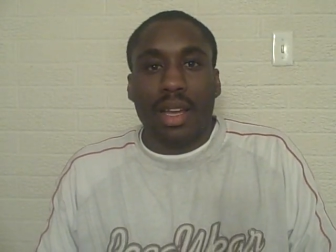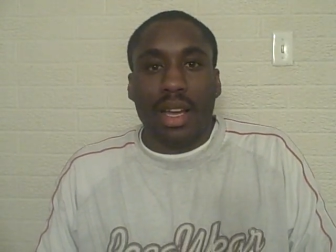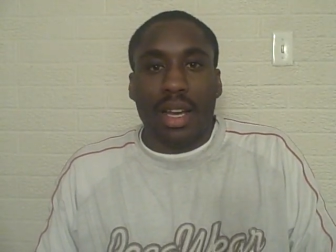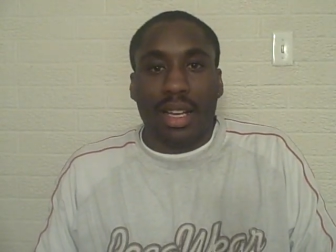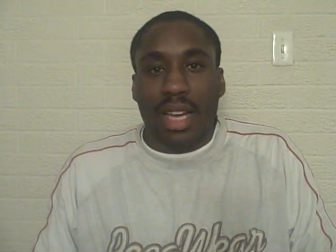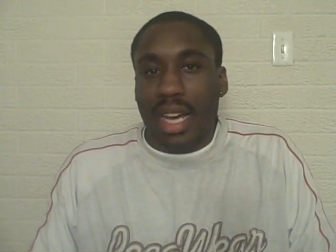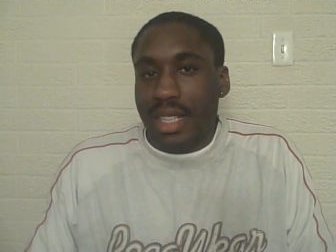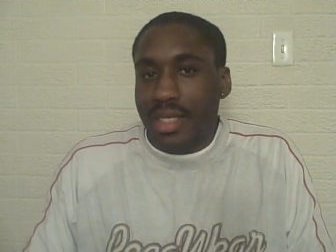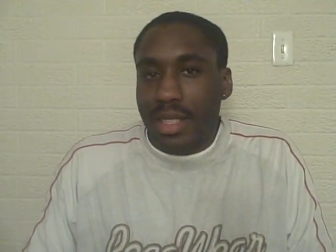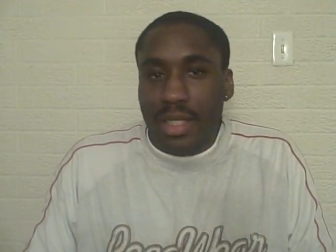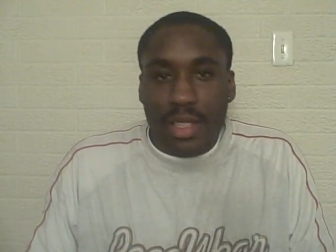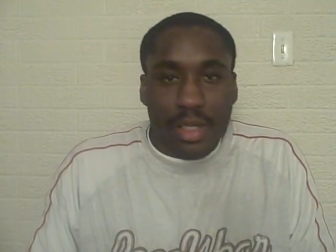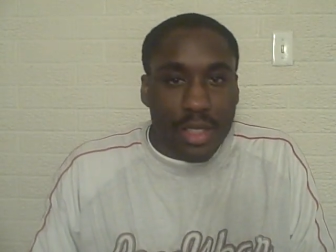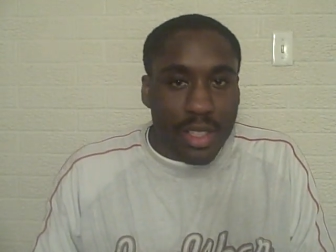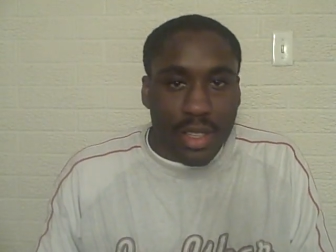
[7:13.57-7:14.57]
a
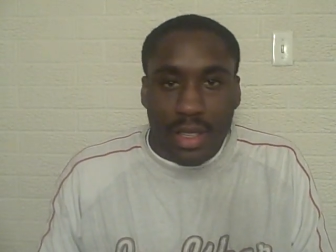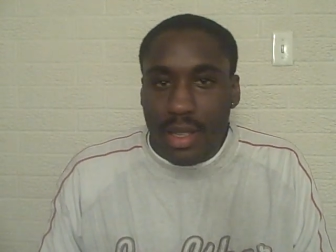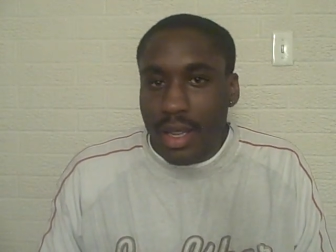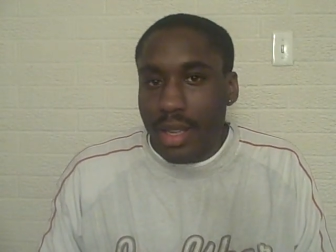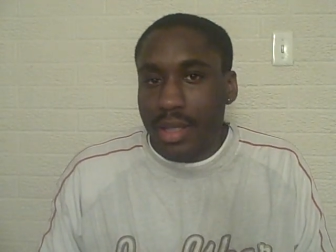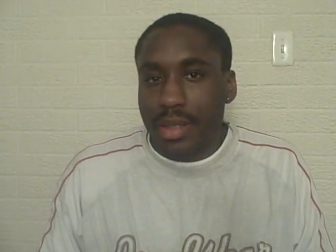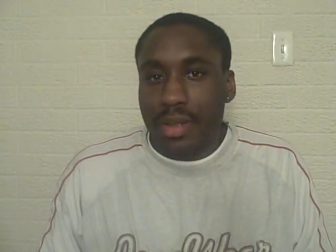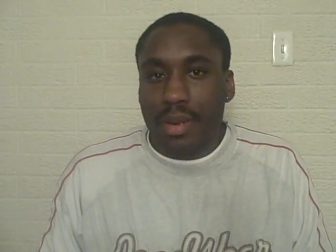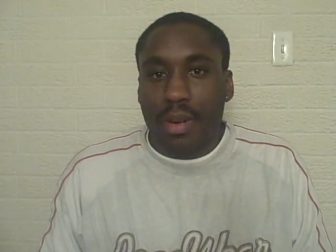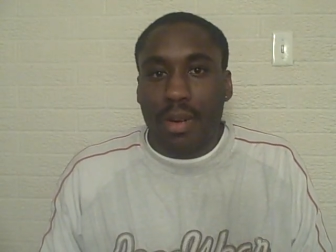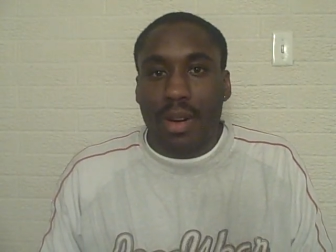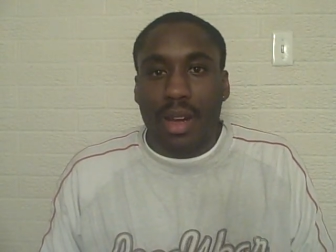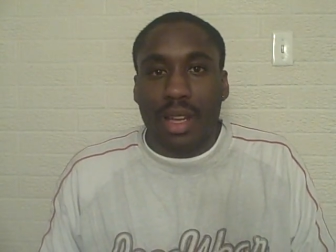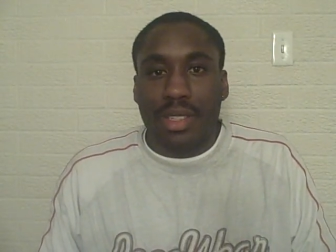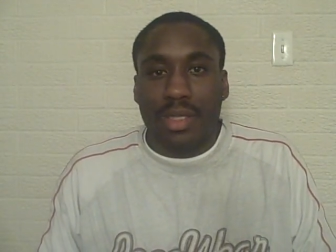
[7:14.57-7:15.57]
constitutionalist
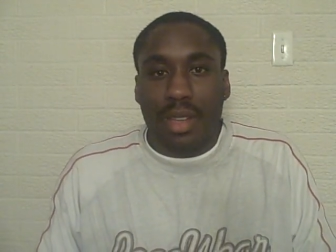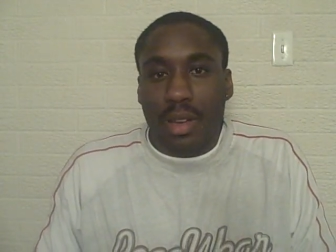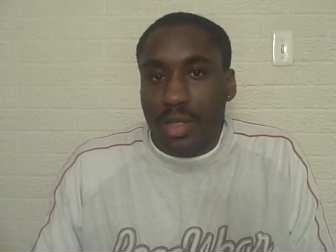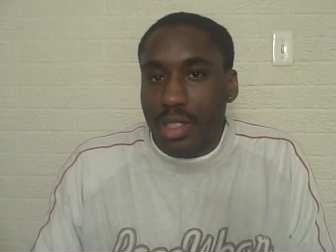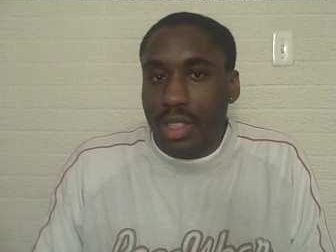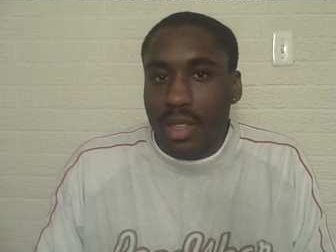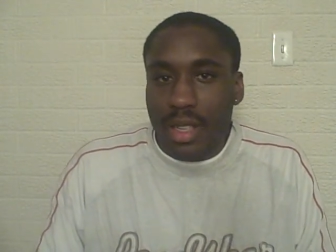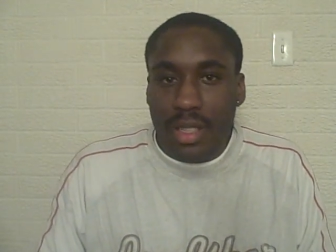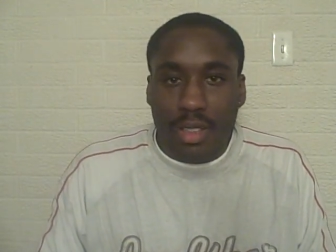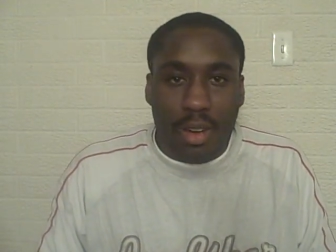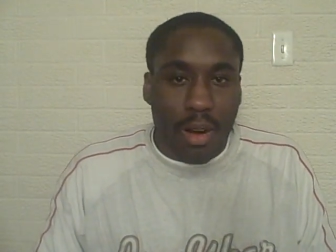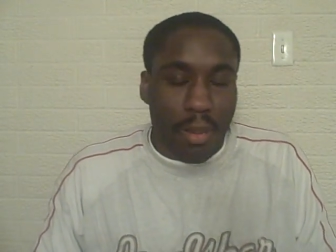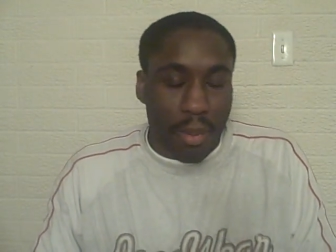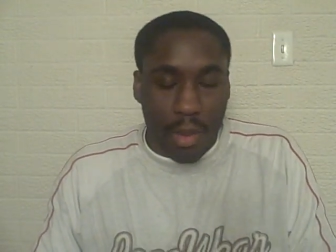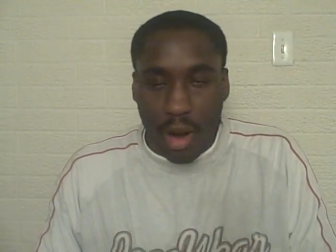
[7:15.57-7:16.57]
or a socialist
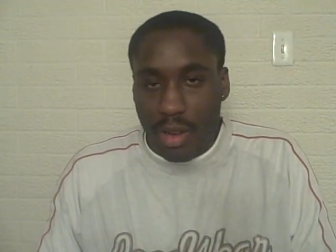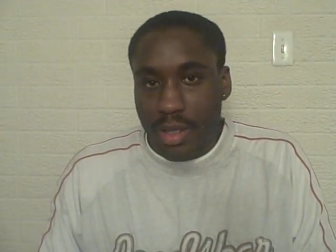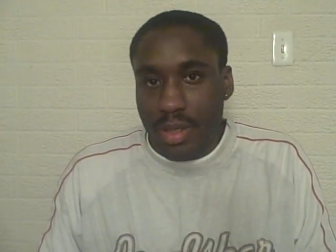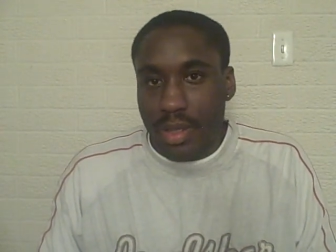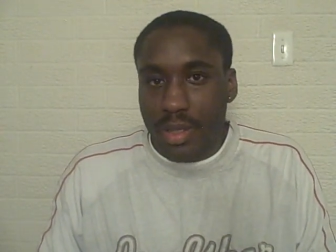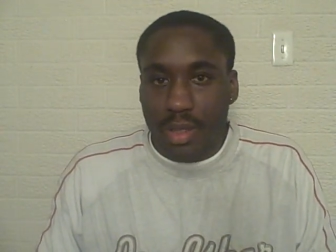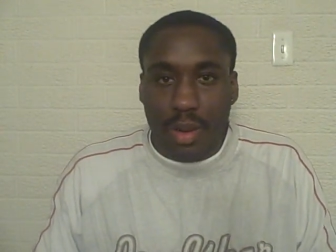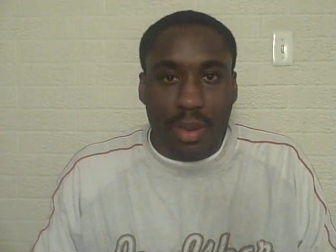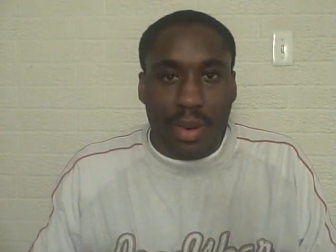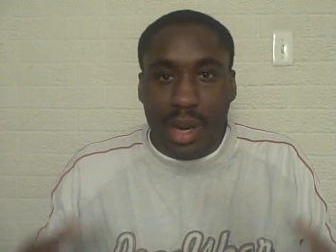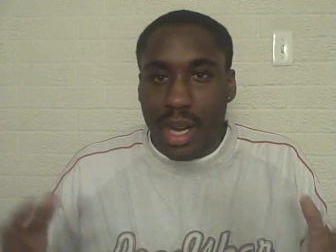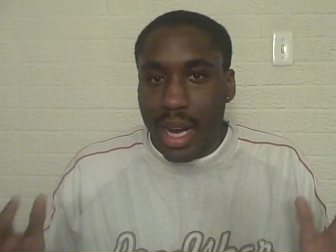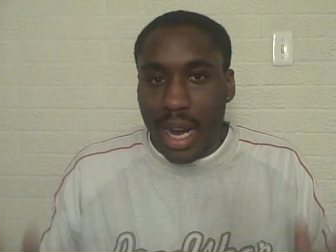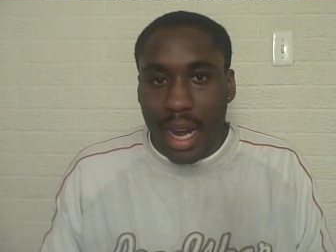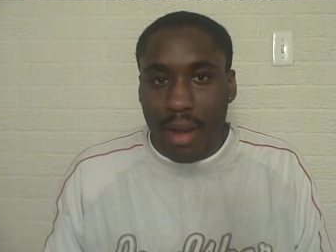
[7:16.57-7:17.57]
or a Marxist or
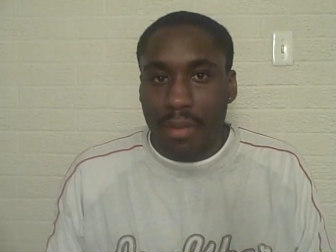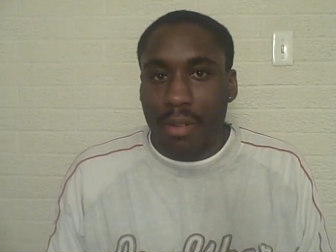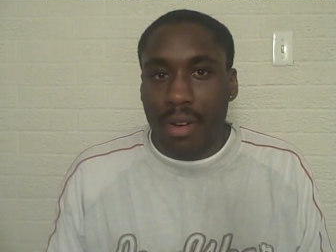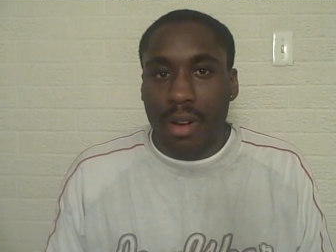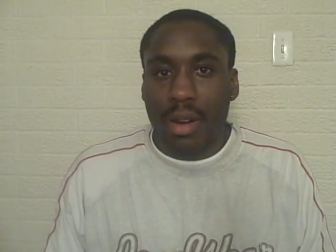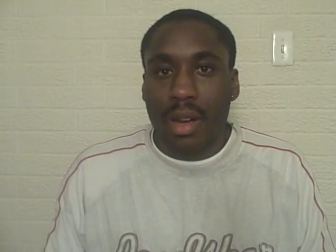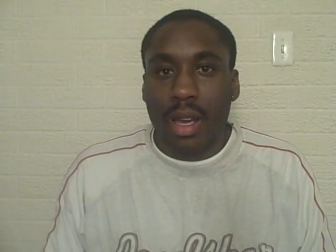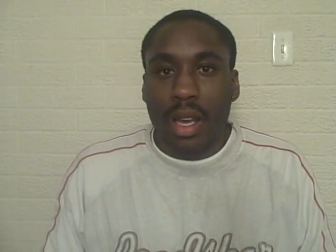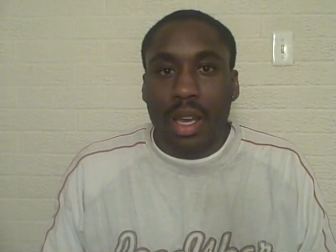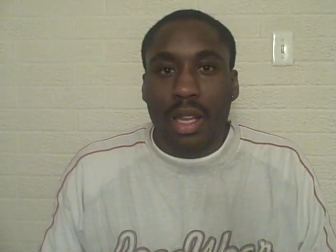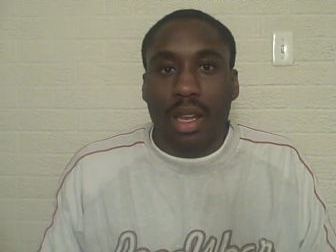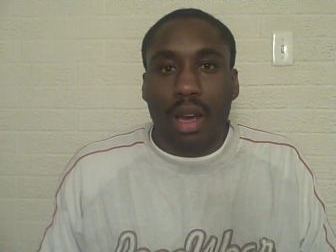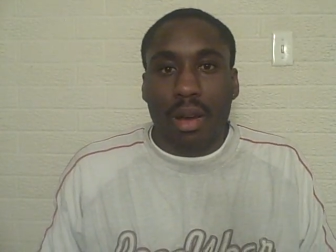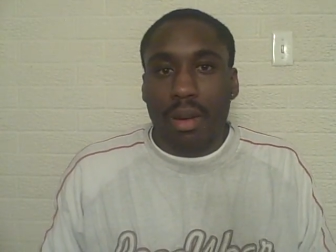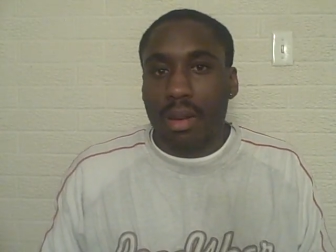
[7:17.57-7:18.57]
whatever,
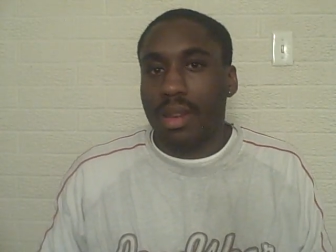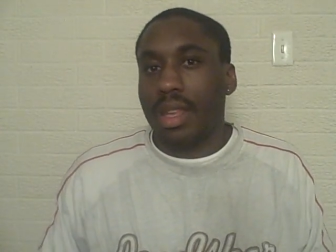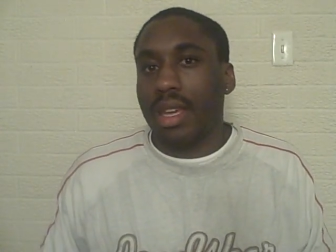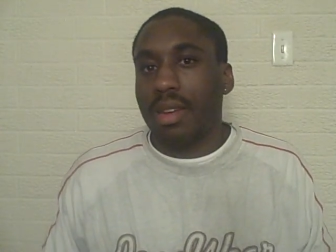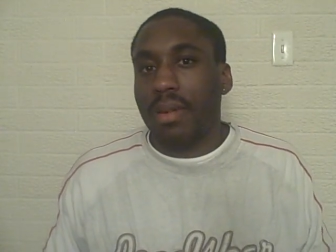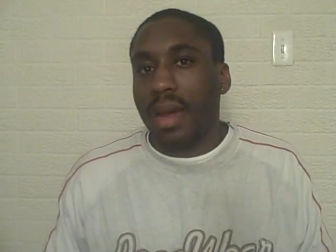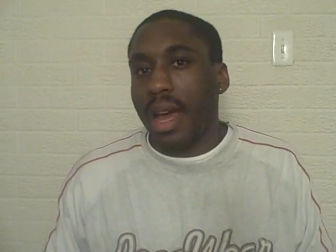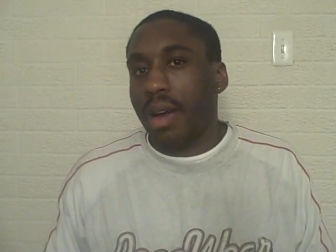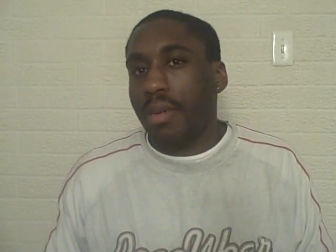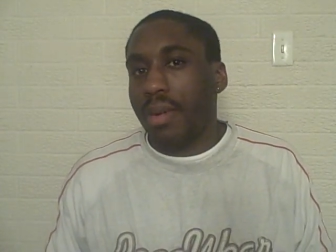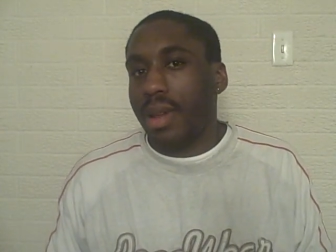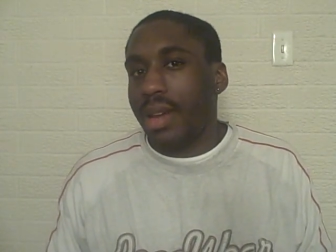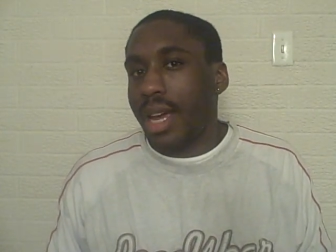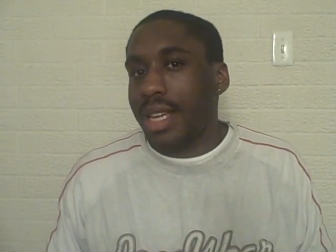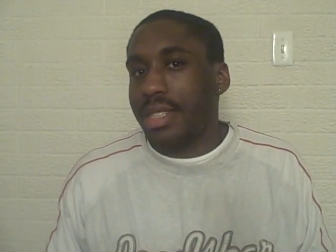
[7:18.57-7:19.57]
the only thing you got to
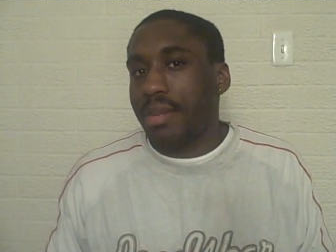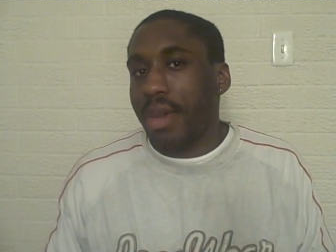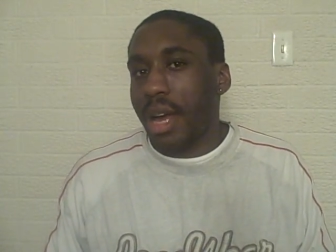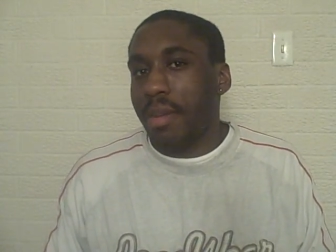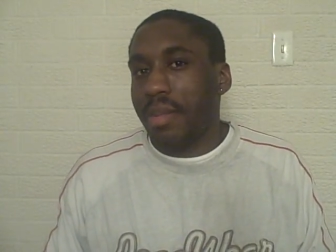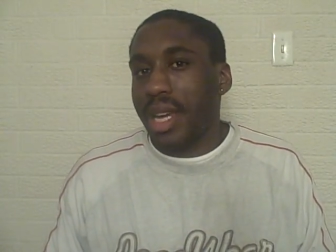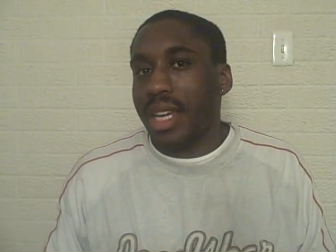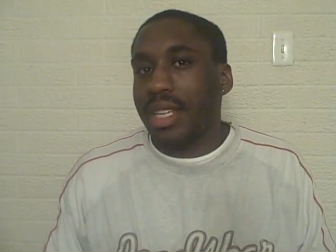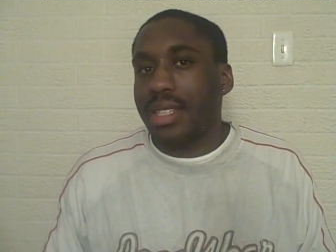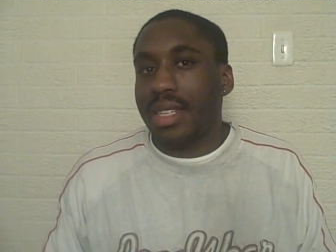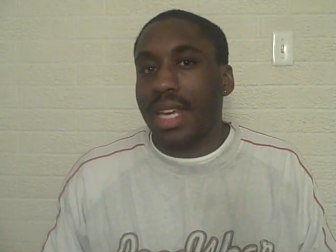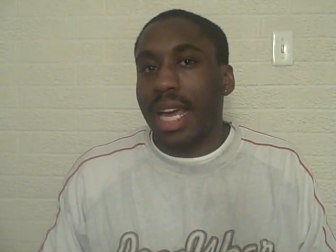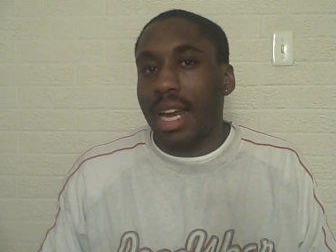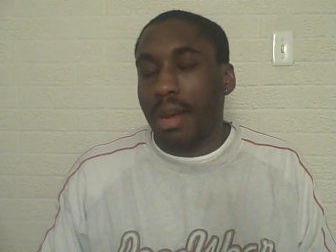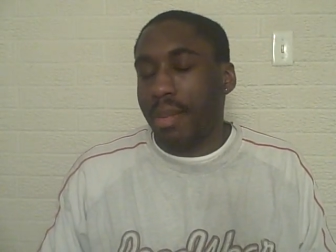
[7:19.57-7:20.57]
realize about me is
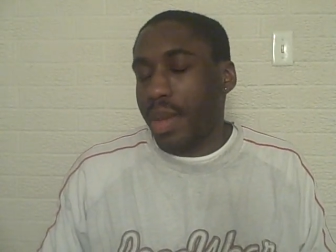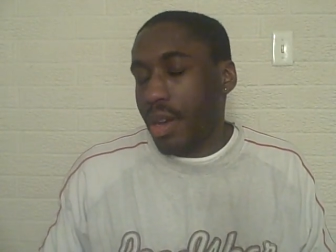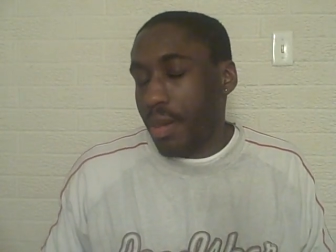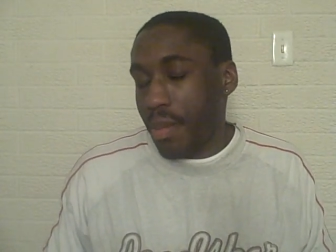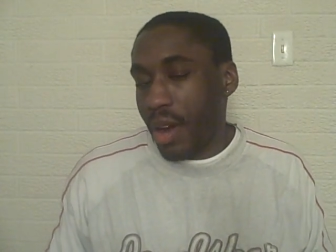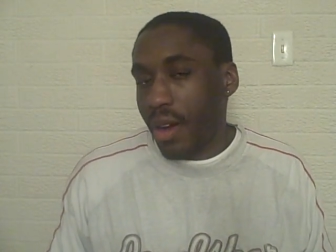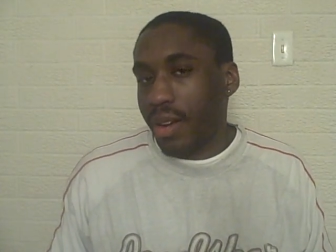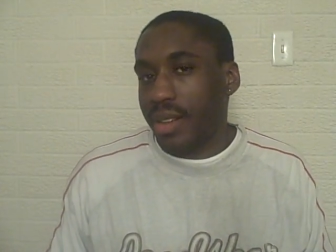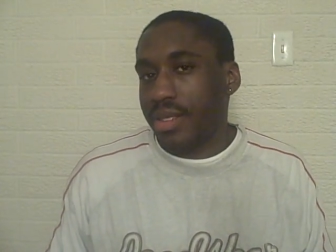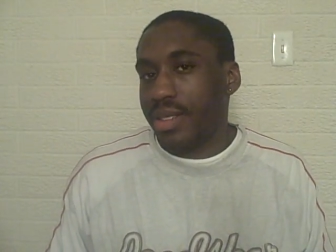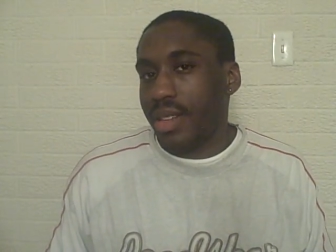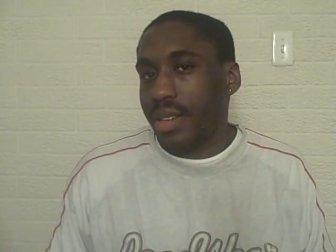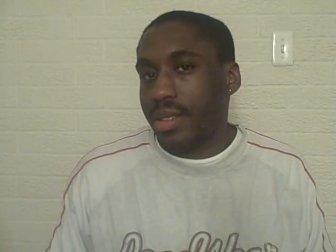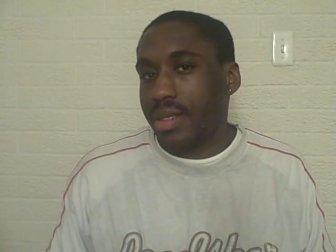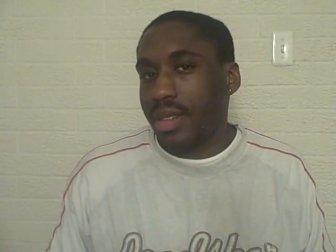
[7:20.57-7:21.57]
that I'm an American
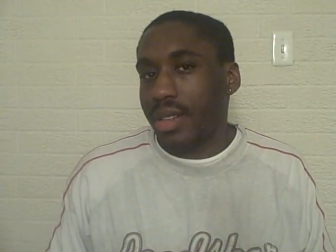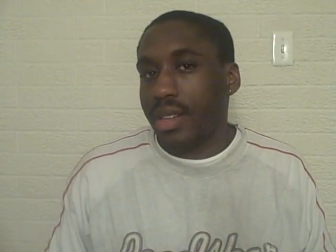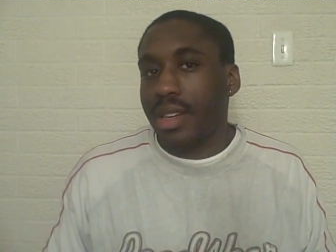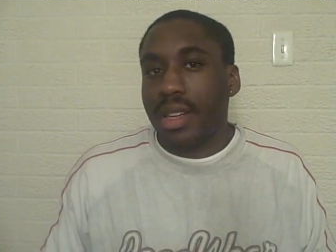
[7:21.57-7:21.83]
citizen.